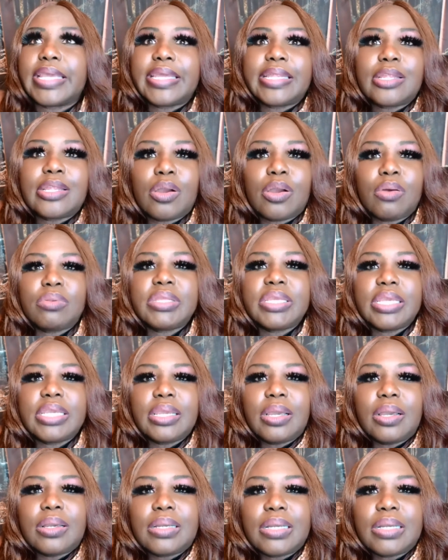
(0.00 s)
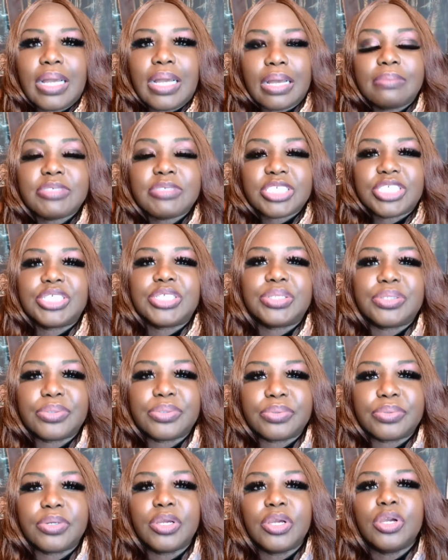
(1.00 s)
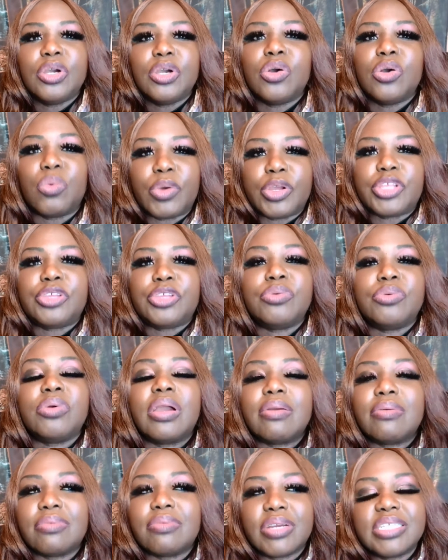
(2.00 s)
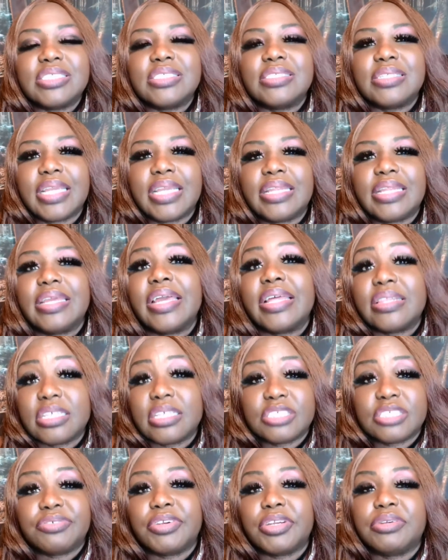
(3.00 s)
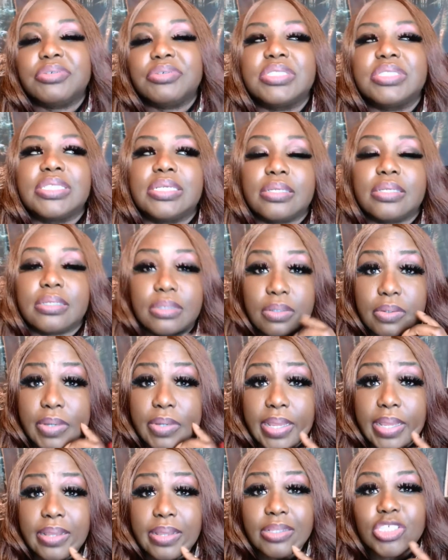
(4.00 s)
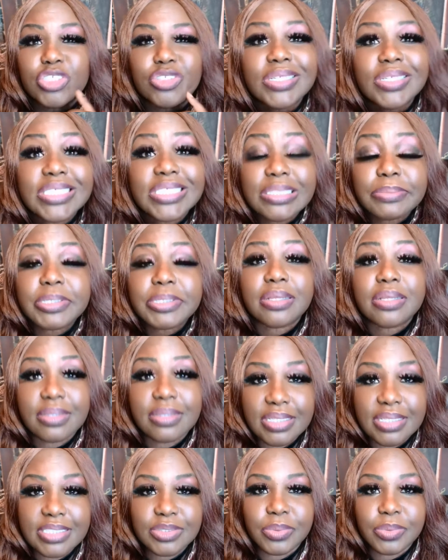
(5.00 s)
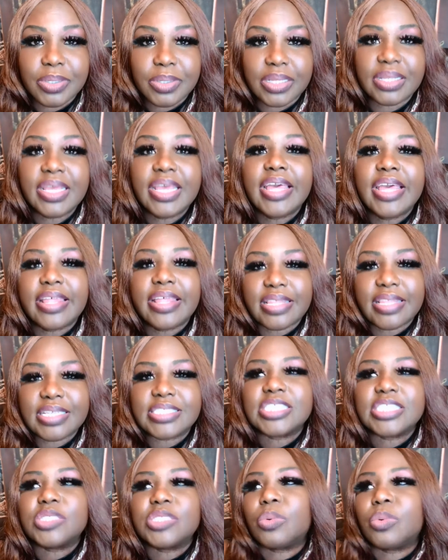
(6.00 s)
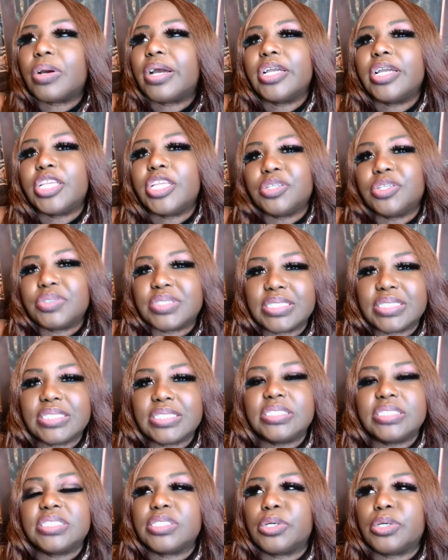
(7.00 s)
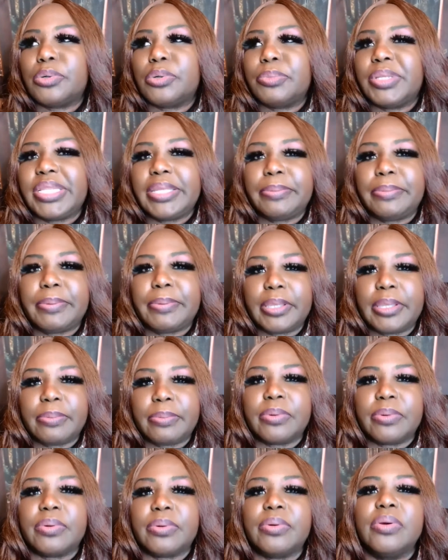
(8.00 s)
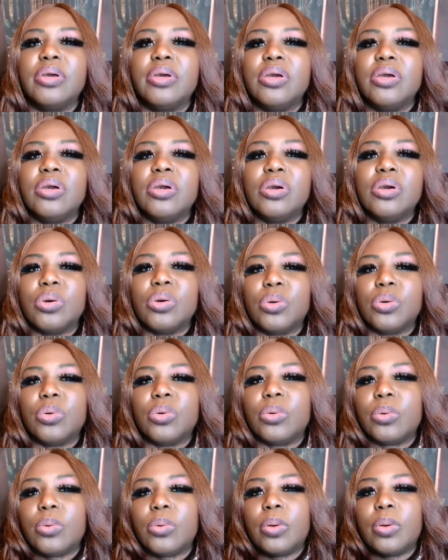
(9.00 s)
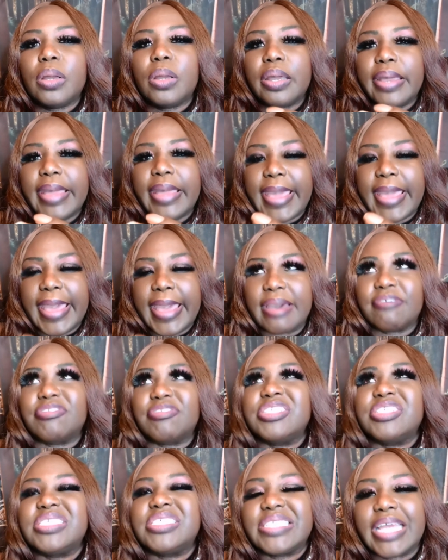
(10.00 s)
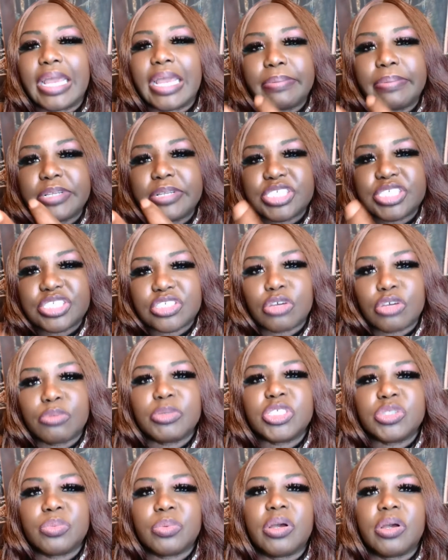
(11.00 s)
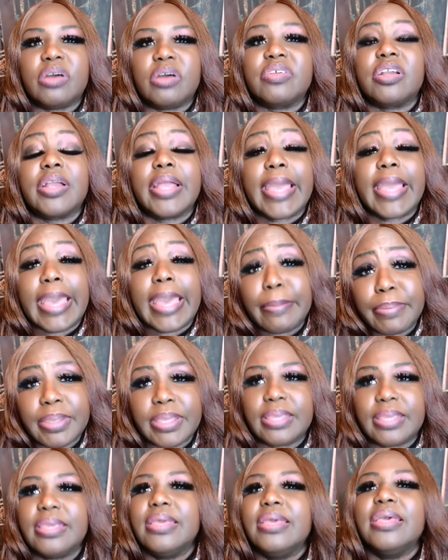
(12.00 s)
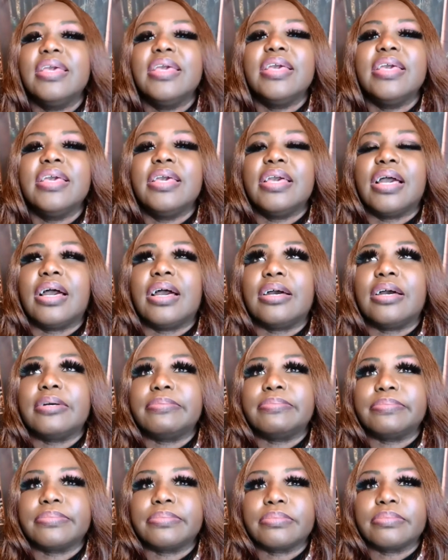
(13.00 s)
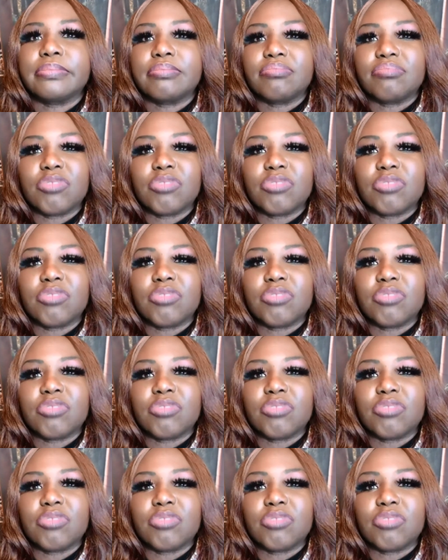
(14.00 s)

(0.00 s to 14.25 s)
can only come to you when you are resonating at this frequency, okay? Trust me on this one. This is why you see so many people who have established so much wealth are happy, and